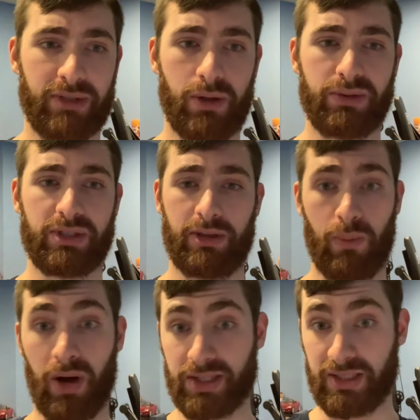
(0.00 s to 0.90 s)
going to the
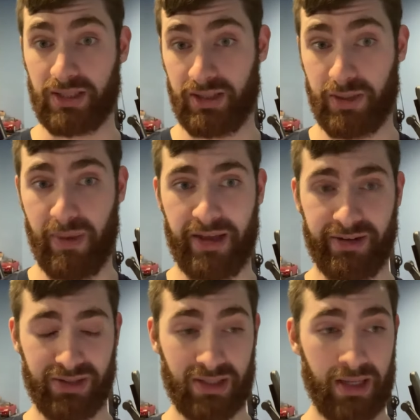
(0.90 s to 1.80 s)
Washington
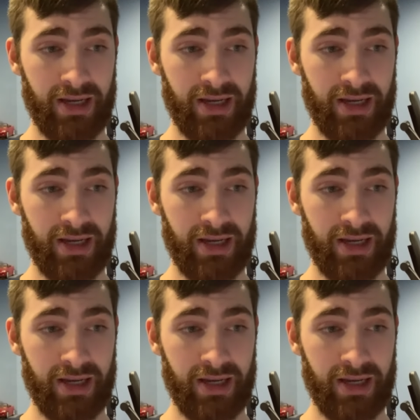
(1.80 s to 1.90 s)
Commanders,